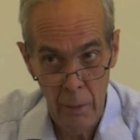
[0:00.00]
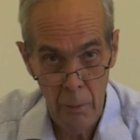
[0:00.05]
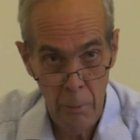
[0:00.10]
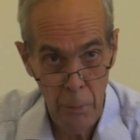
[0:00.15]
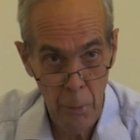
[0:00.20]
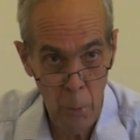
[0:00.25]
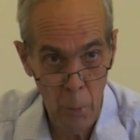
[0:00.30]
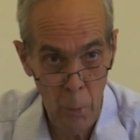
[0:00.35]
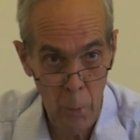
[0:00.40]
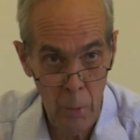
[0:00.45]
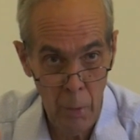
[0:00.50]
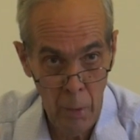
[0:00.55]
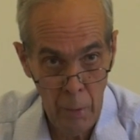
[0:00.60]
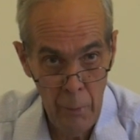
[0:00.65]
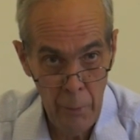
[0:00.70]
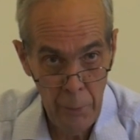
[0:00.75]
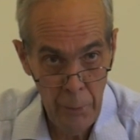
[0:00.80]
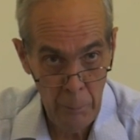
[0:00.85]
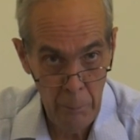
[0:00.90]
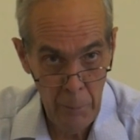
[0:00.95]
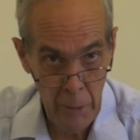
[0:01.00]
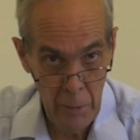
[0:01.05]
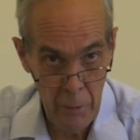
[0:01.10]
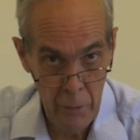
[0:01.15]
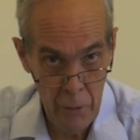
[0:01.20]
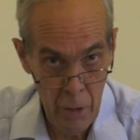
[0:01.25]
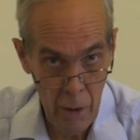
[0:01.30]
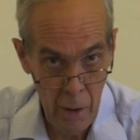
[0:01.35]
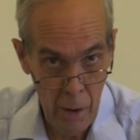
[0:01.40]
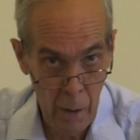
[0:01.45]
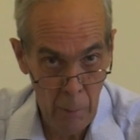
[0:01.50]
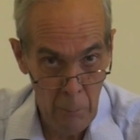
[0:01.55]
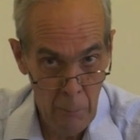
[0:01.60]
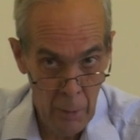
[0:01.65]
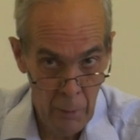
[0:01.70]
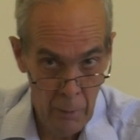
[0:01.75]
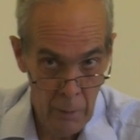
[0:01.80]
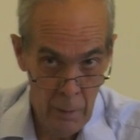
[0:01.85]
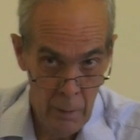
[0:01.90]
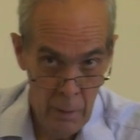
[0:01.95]
for the Punjab,
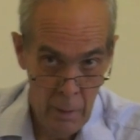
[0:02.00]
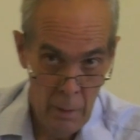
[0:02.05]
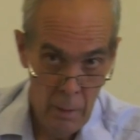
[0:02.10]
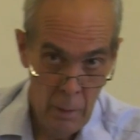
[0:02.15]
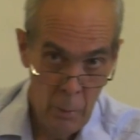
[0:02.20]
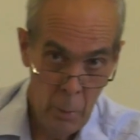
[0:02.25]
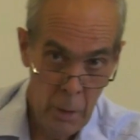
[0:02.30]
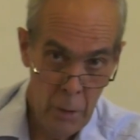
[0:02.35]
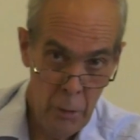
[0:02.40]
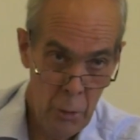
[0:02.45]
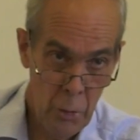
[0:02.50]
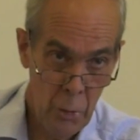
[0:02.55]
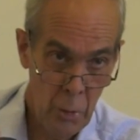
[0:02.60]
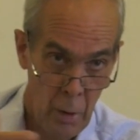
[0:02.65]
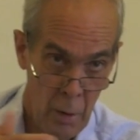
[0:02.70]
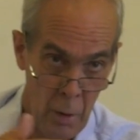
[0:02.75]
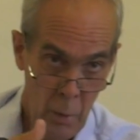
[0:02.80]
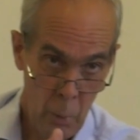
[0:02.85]
which